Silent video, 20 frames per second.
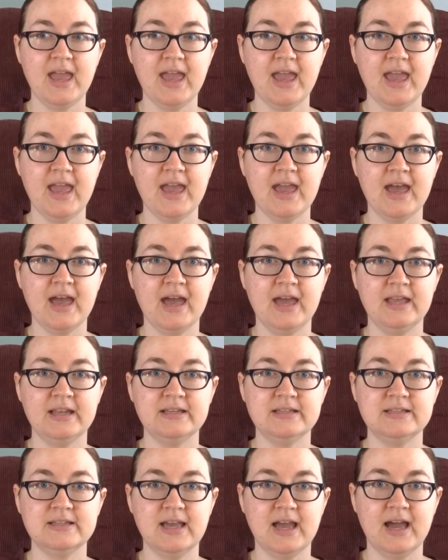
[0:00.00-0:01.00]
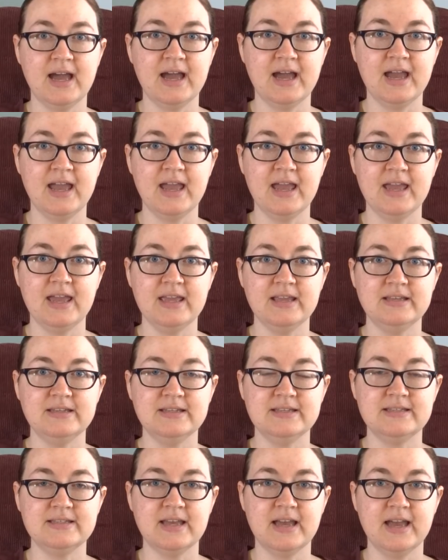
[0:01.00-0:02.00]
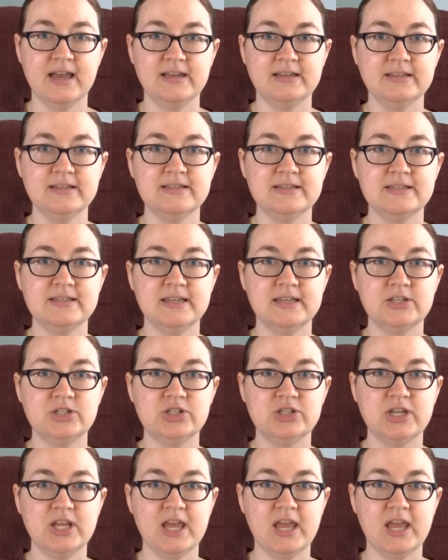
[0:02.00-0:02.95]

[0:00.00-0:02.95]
And I designed and stitched